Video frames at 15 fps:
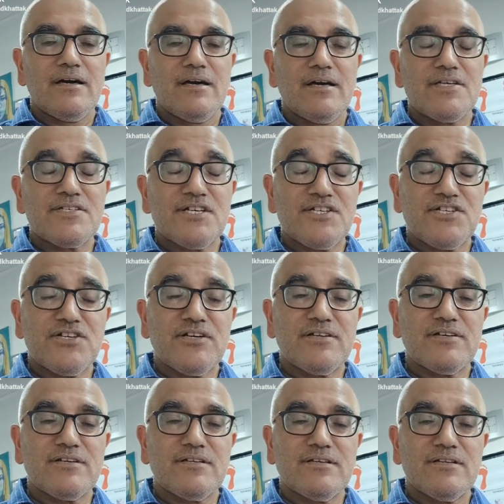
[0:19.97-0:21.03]
In such
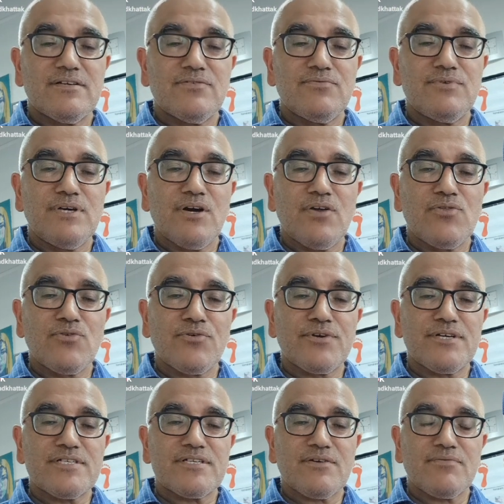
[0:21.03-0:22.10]
children, we have
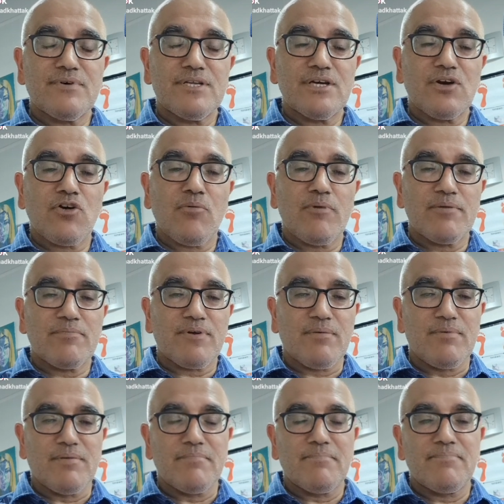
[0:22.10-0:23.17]
noticed a very common
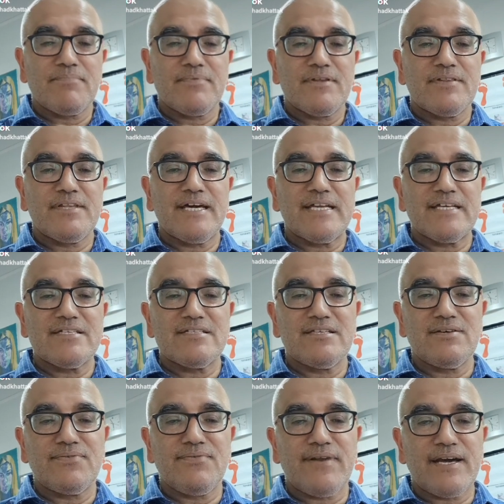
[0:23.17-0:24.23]
problem, that is
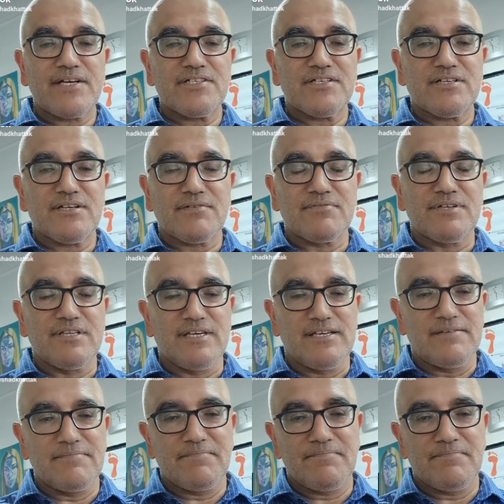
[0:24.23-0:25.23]
the flexion of the knee.